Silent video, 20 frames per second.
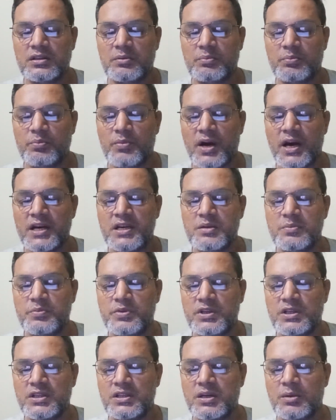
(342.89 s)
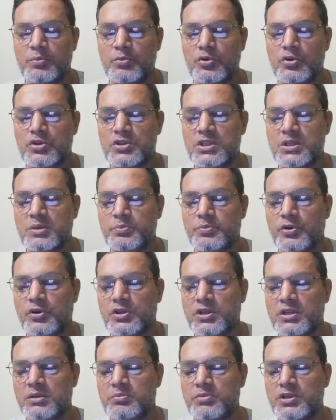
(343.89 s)
might be the most
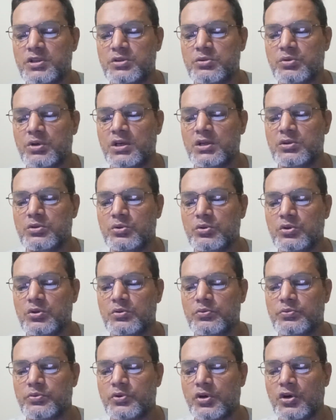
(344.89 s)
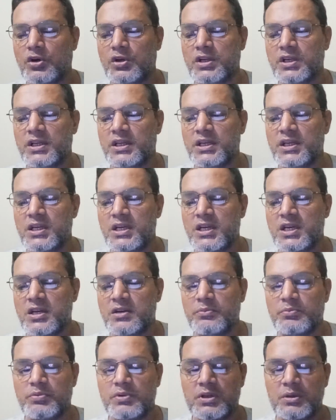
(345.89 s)
important visual tool for a
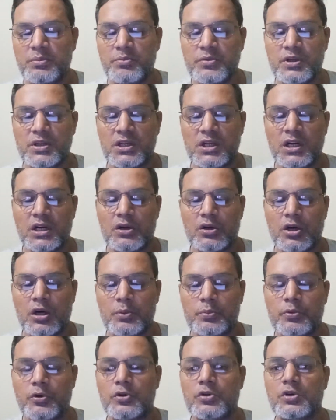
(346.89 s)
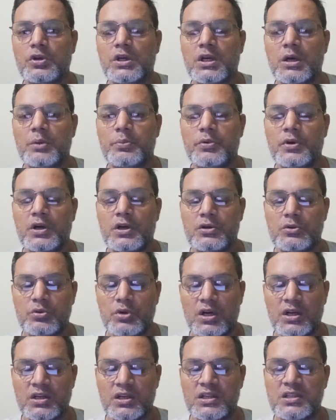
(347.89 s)
filmmaker or photographer
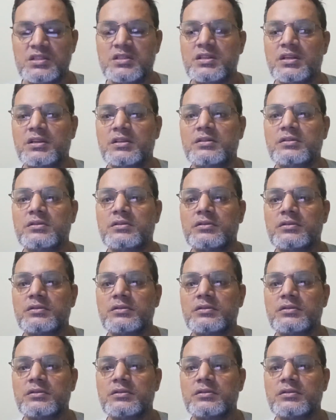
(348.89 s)
to understand.